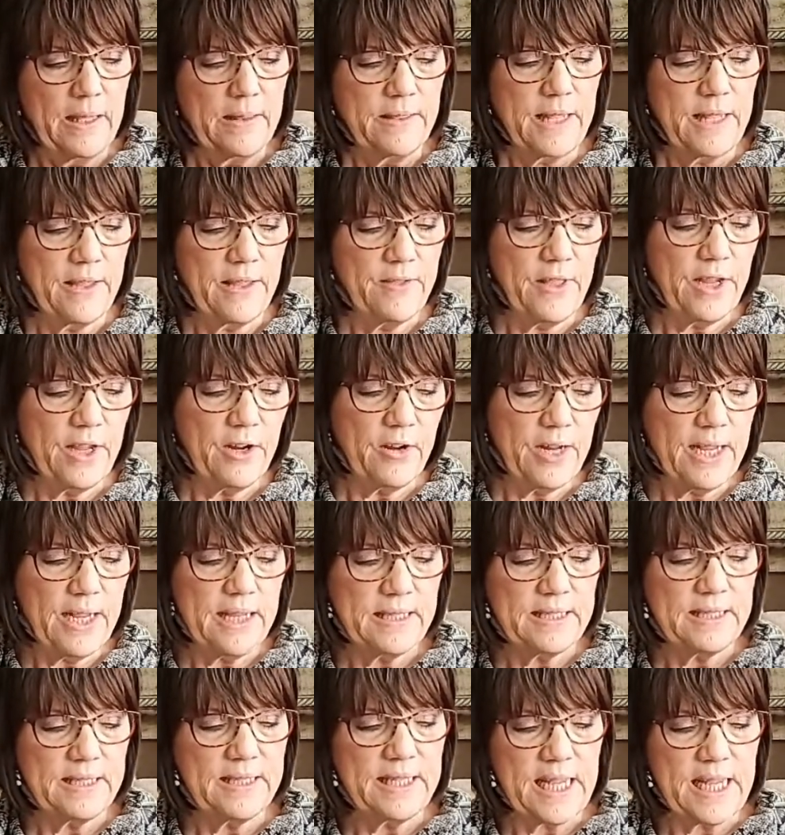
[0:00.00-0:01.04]
Then there
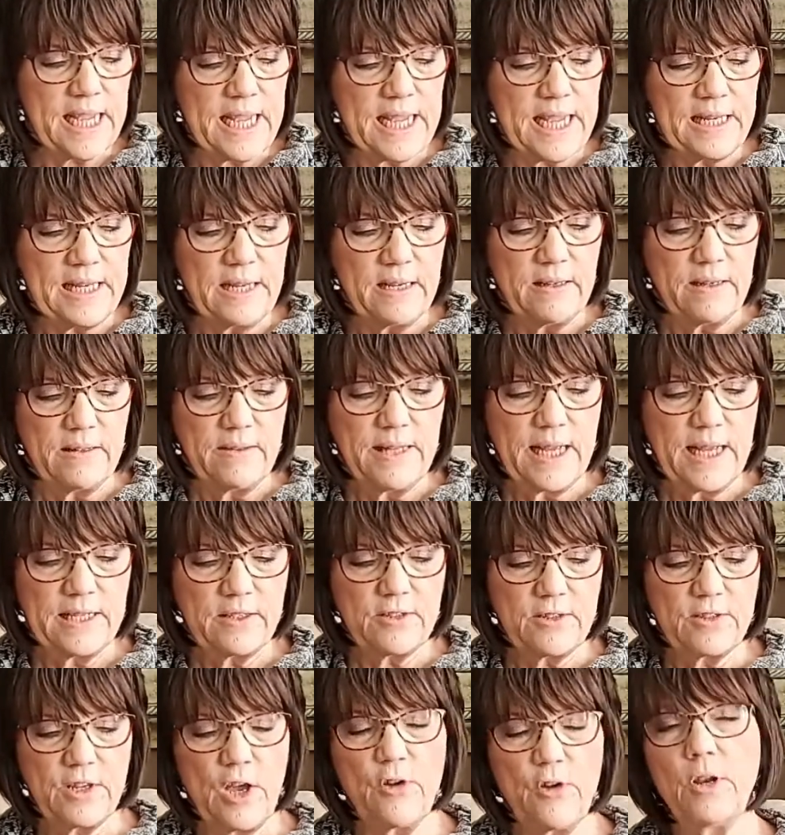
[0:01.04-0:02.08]
is seed
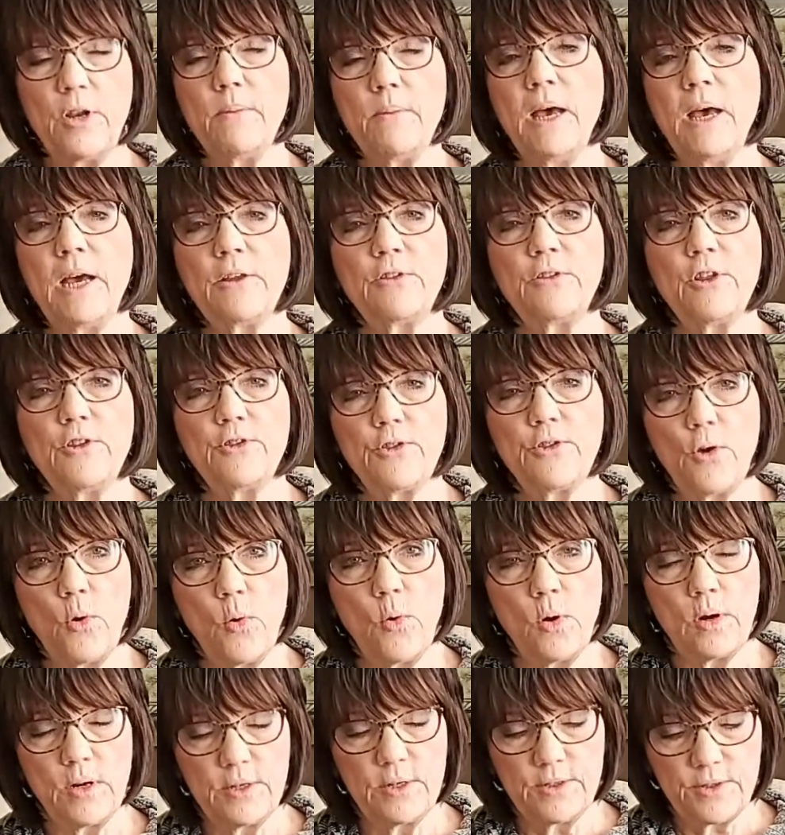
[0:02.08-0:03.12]
that's sown among the
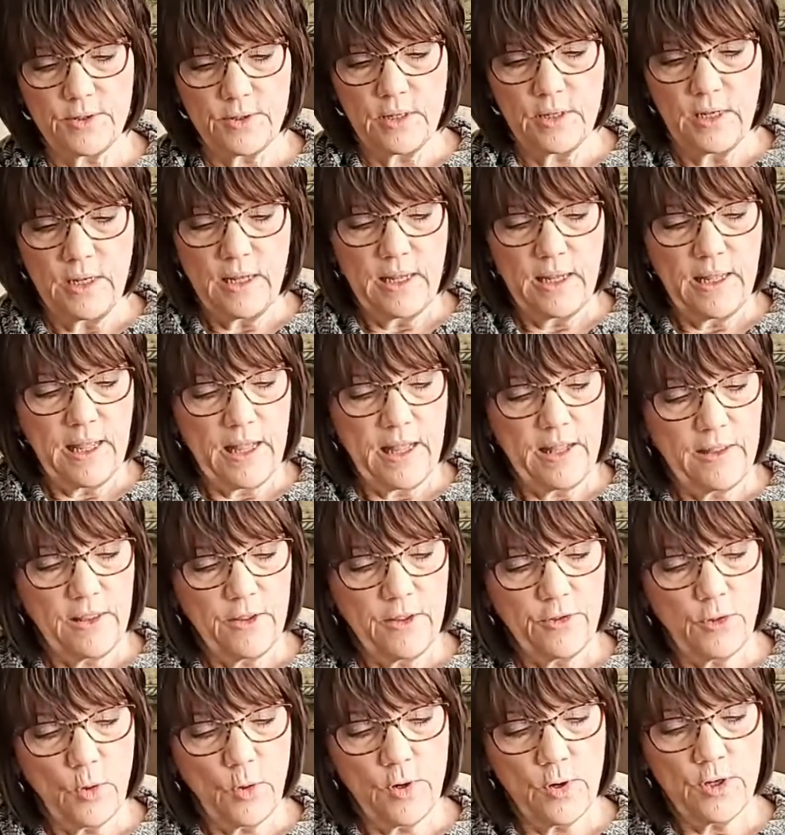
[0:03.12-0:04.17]
thorns. And the
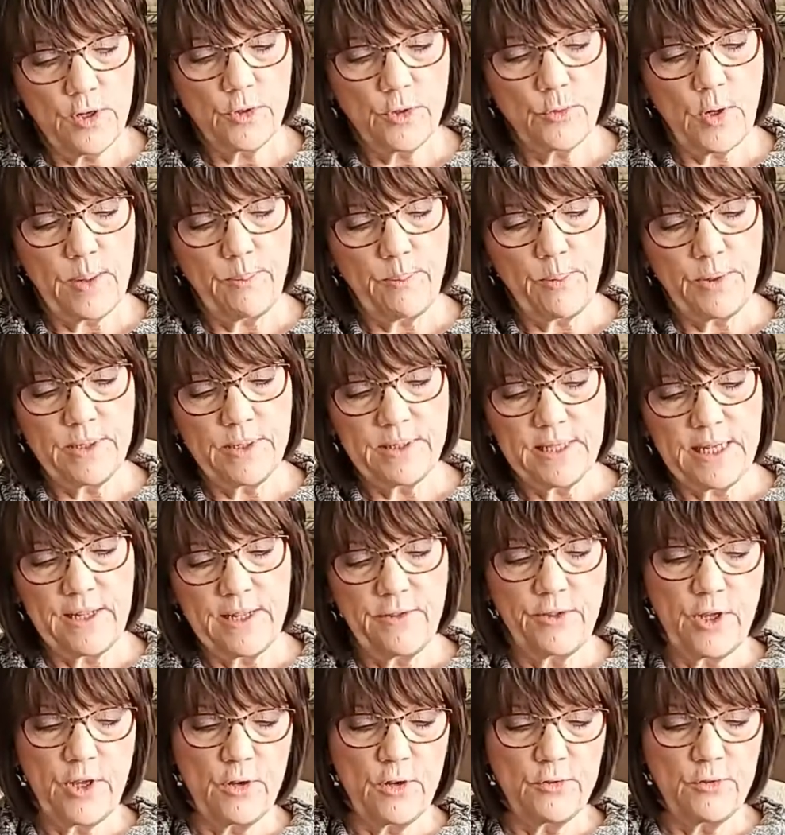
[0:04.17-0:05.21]
thorns
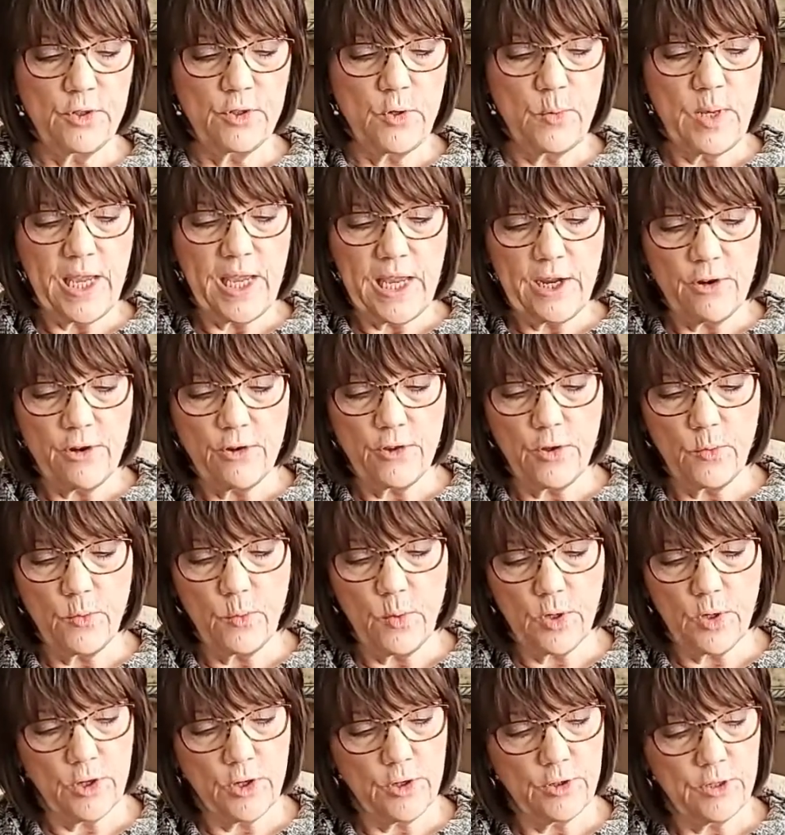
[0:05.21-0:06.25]
represent those who hear the
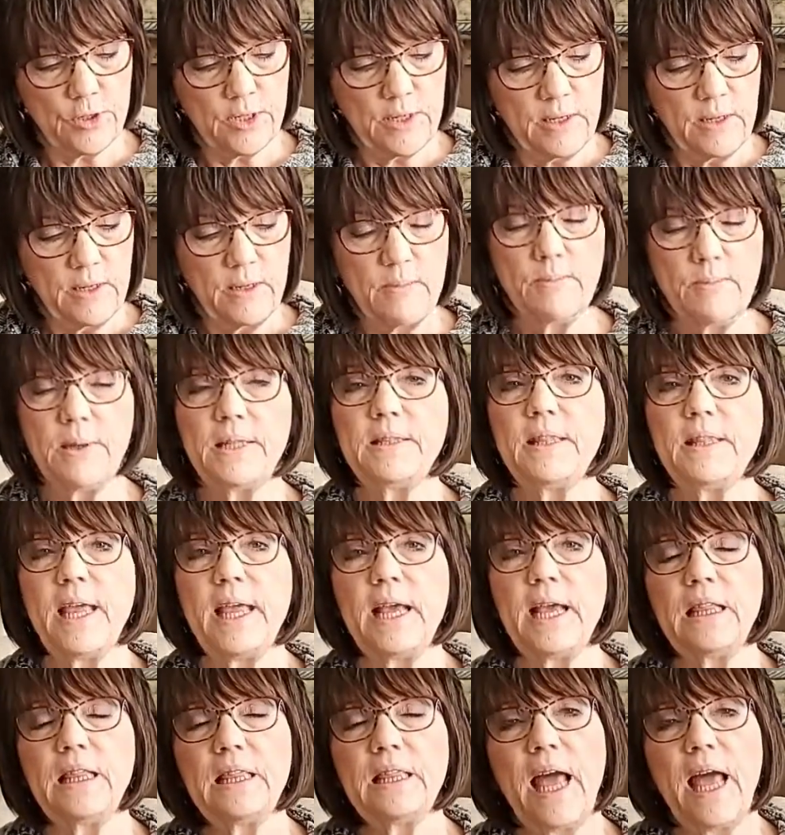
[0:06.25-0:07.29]
word, but they
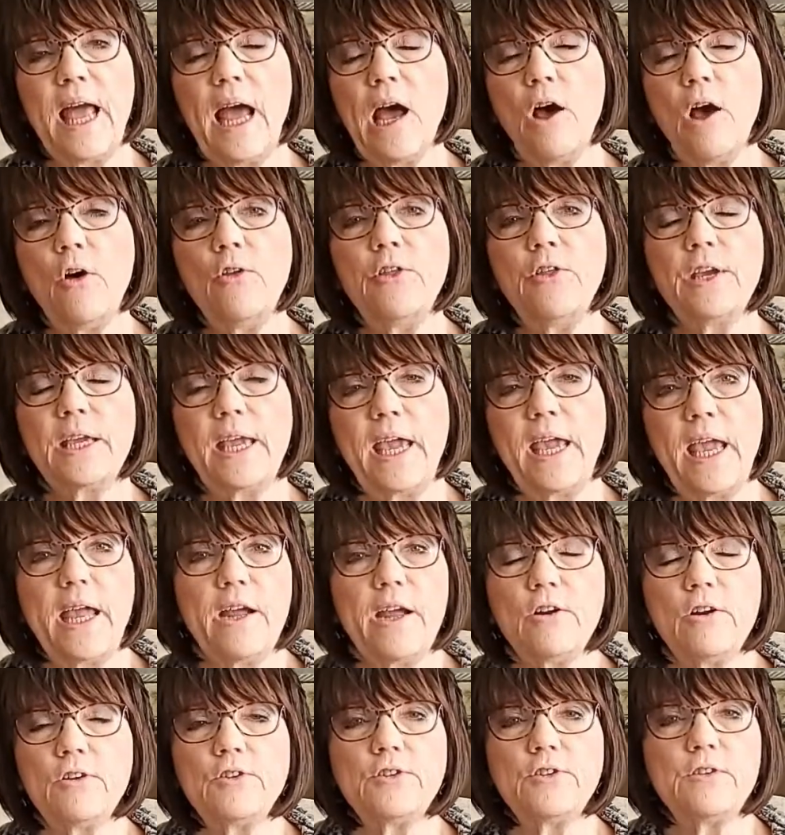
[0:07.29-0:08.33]
allow the
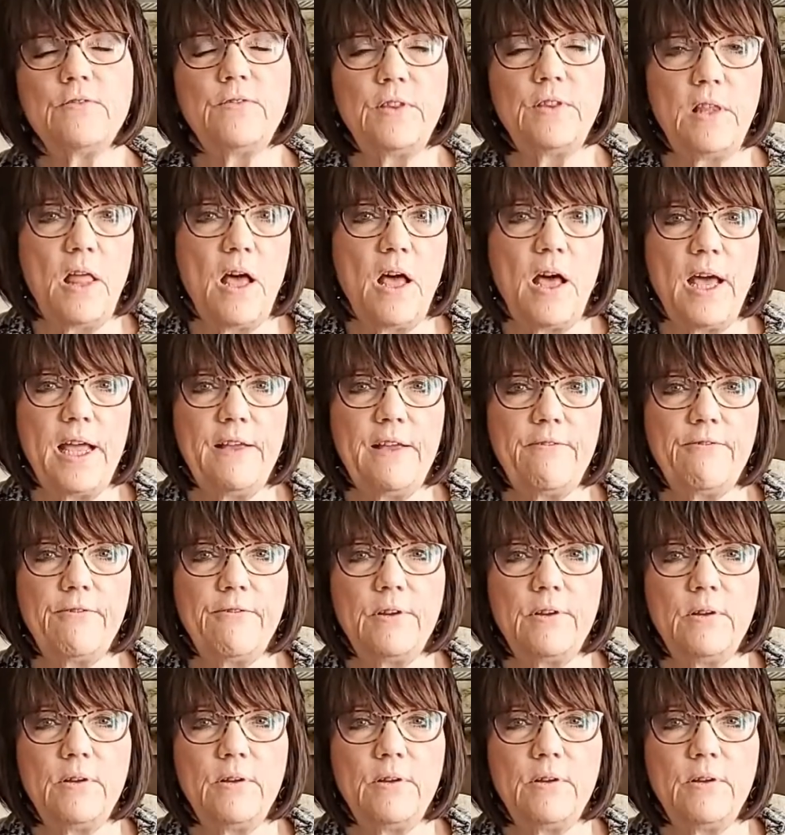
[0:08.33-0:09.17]
cares of life,